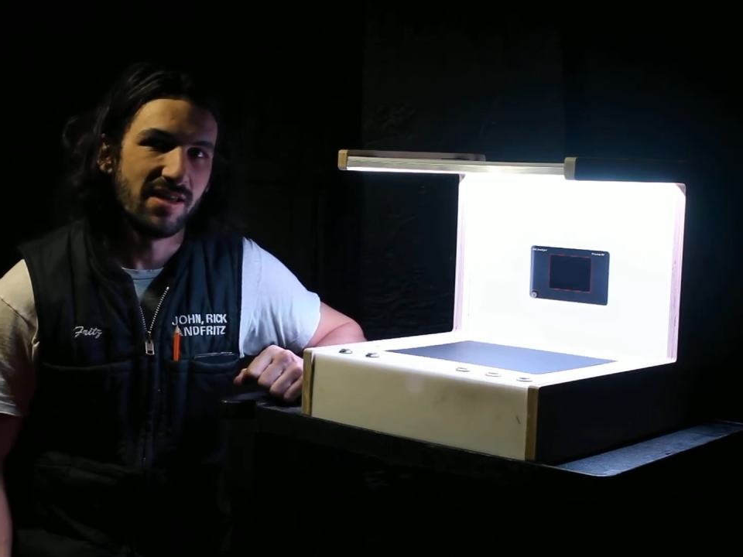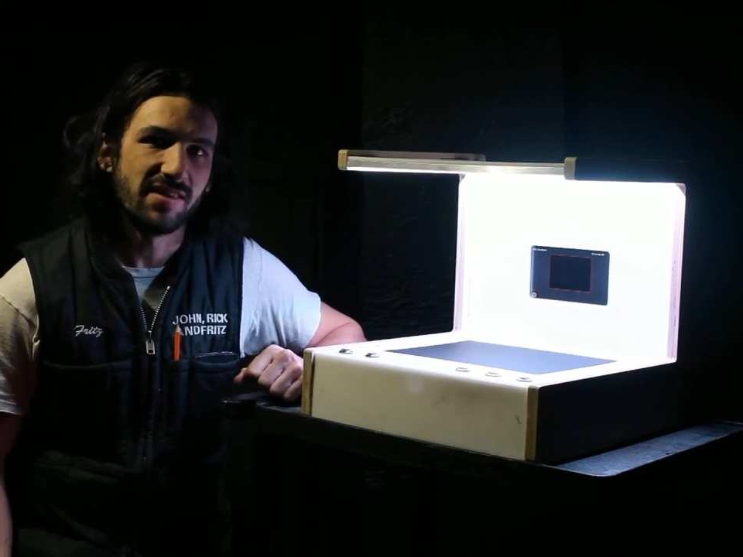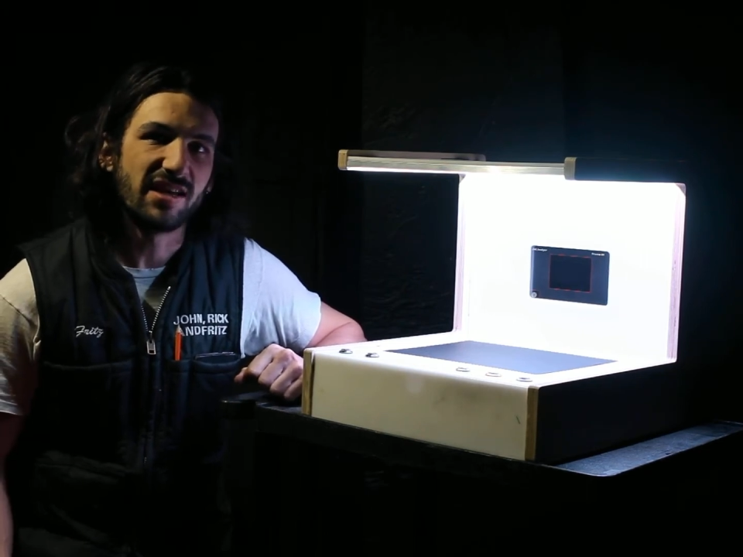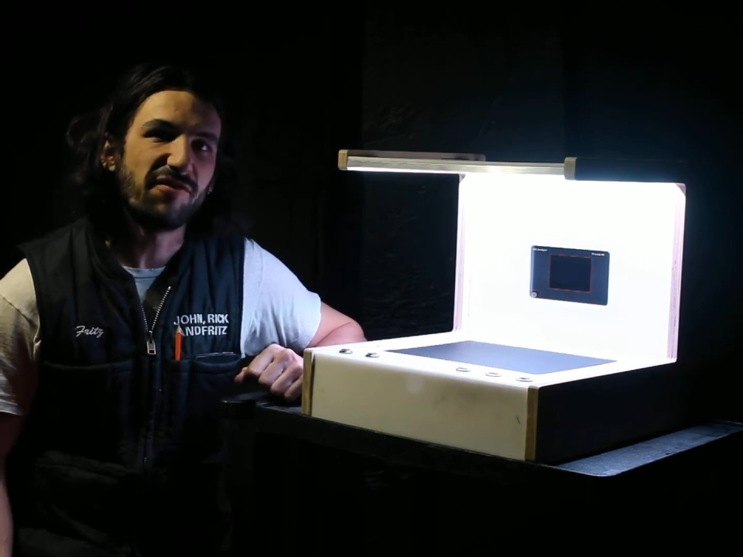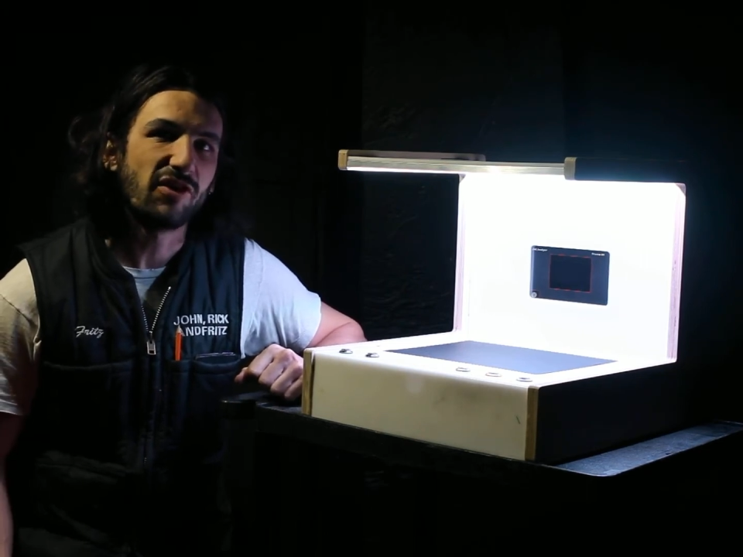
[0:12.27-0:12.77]

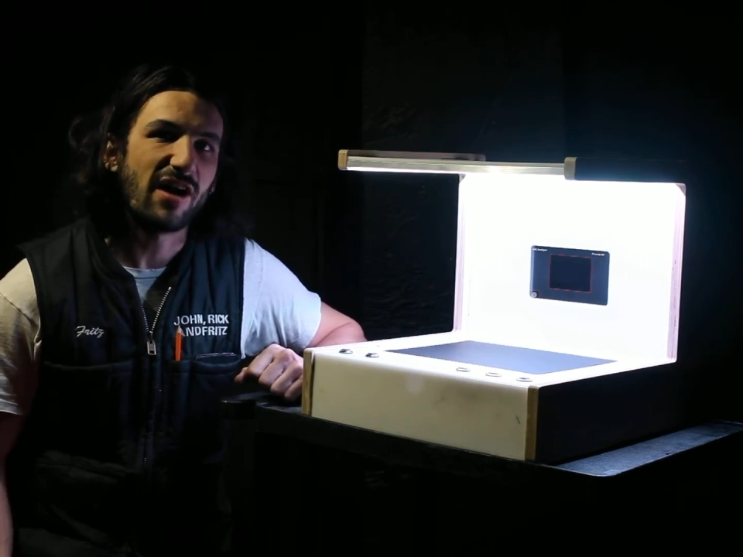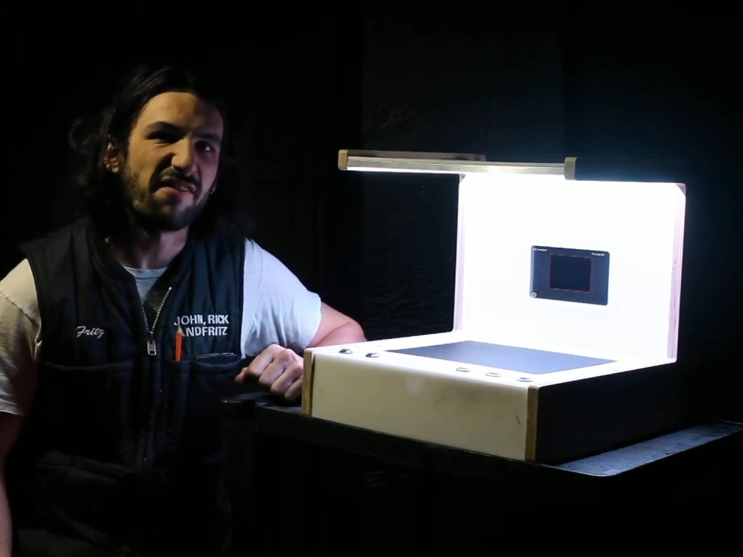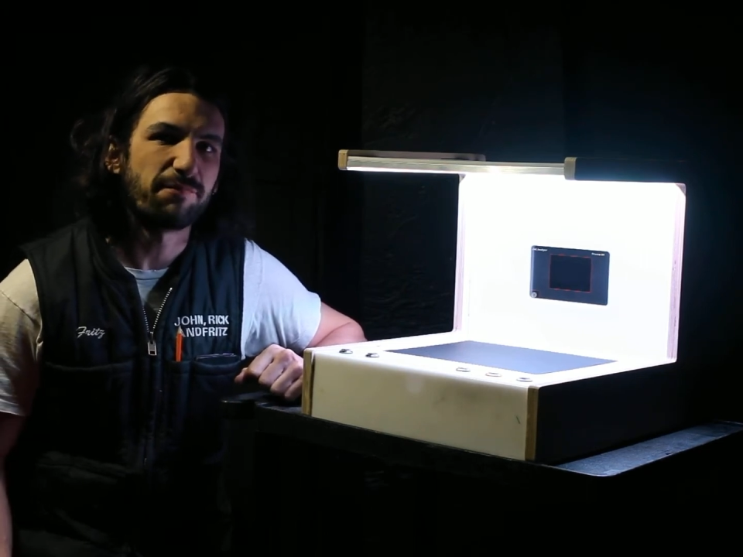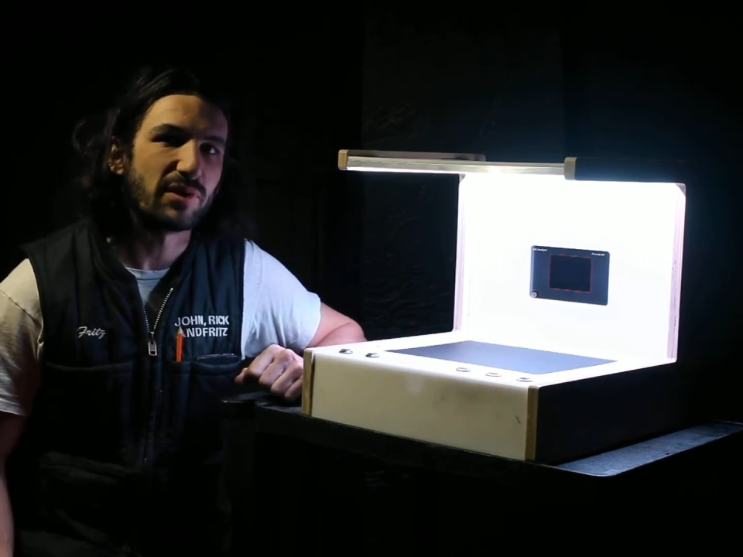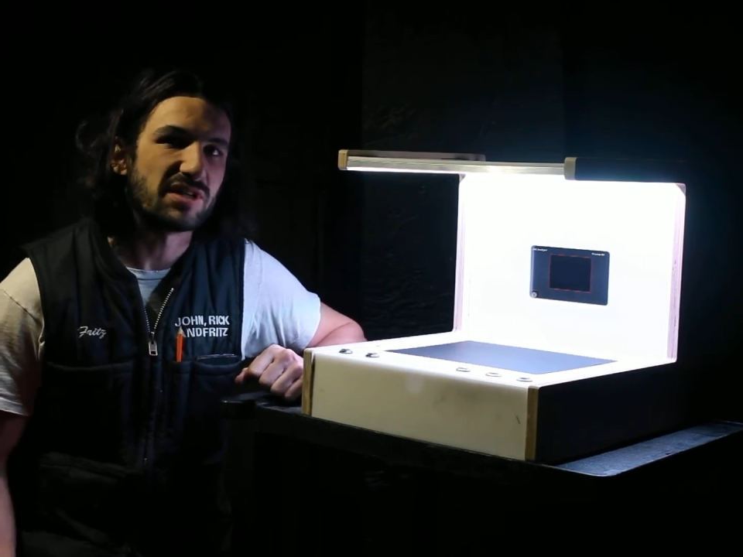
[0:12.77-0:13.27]
The
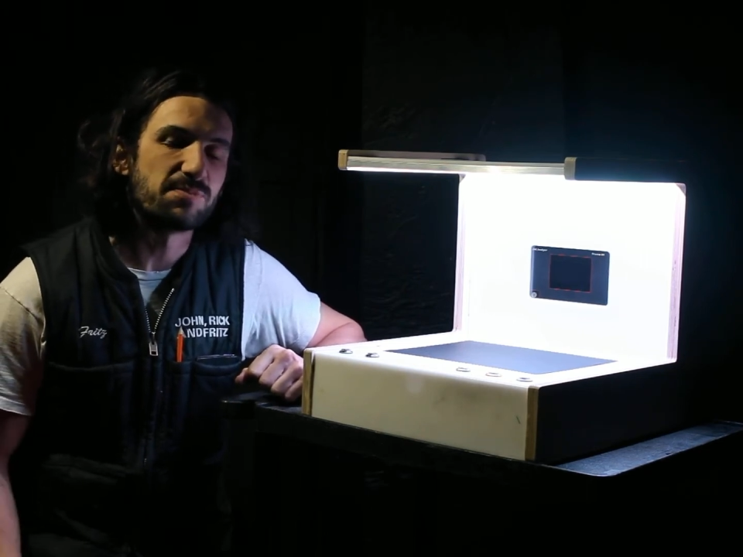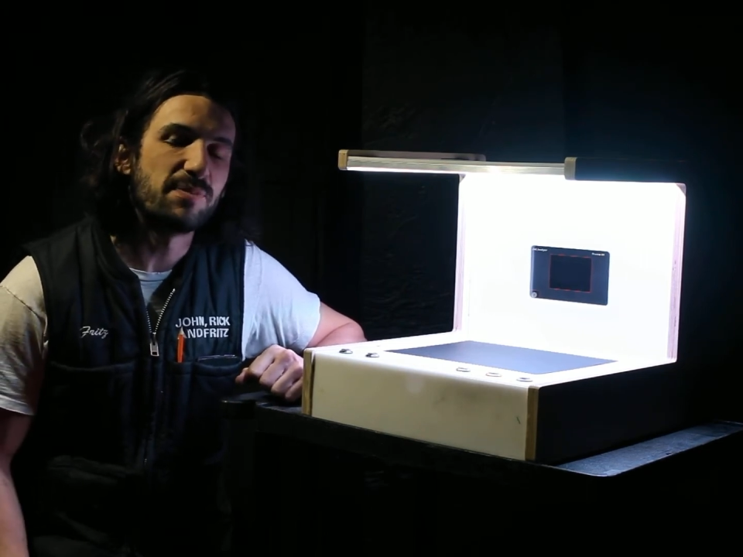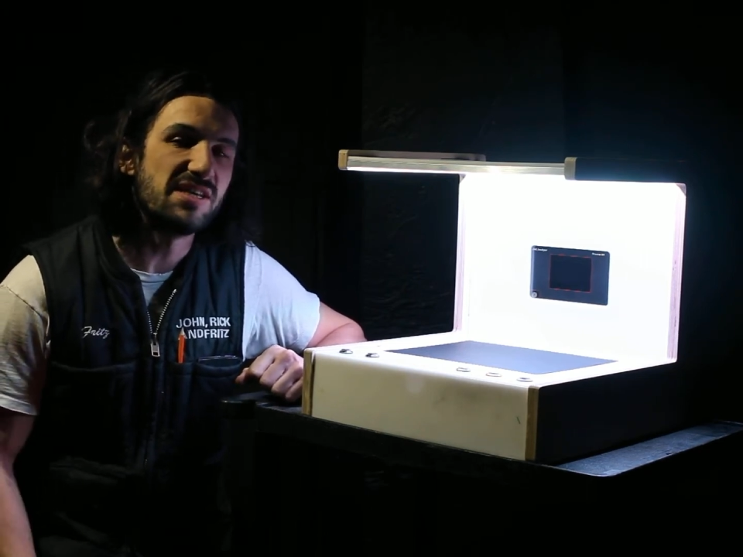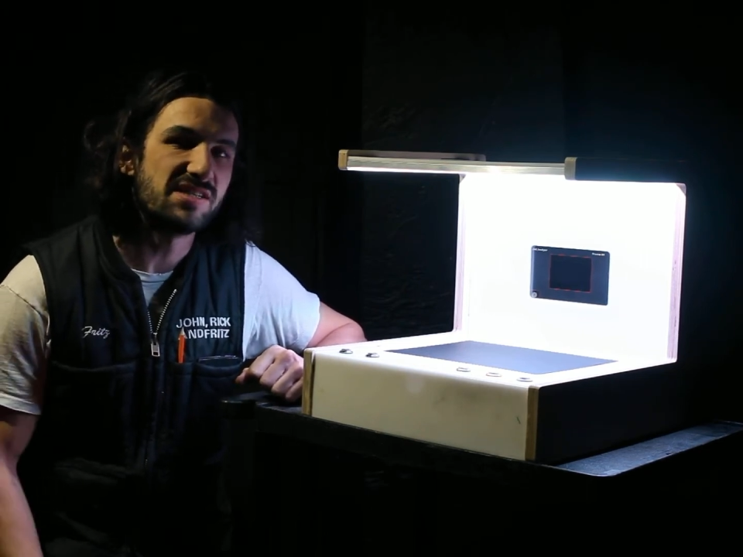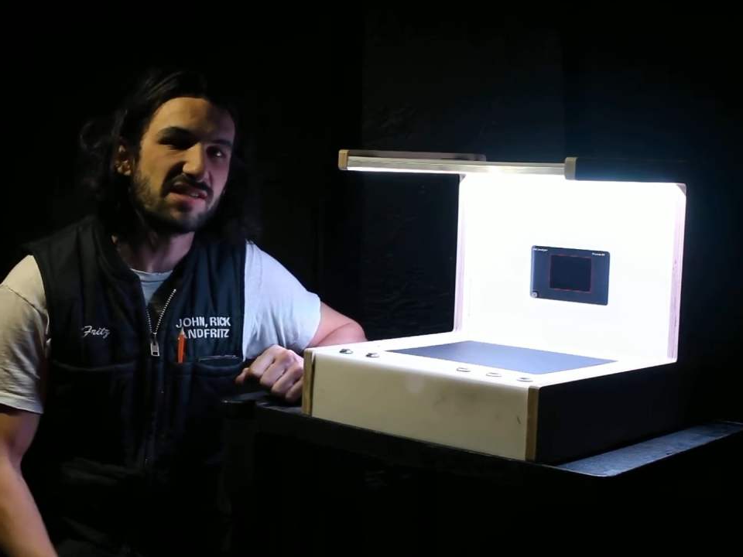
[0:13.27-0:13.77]
Giffograph brings
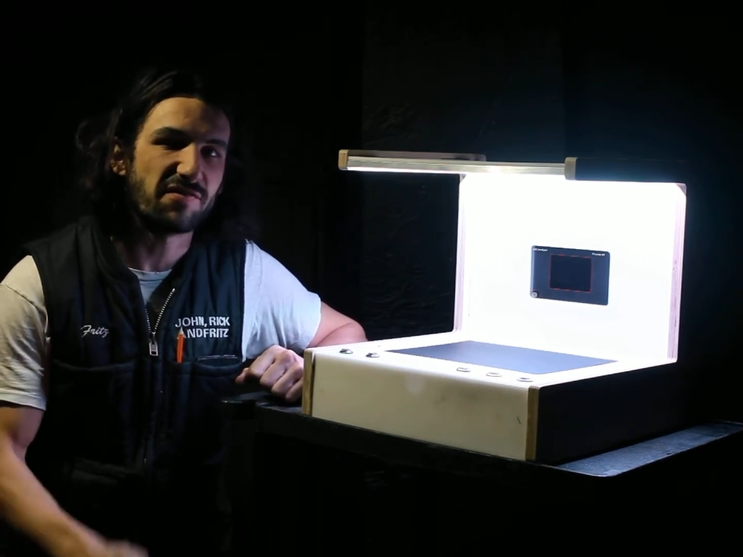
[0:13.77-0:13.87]
pieces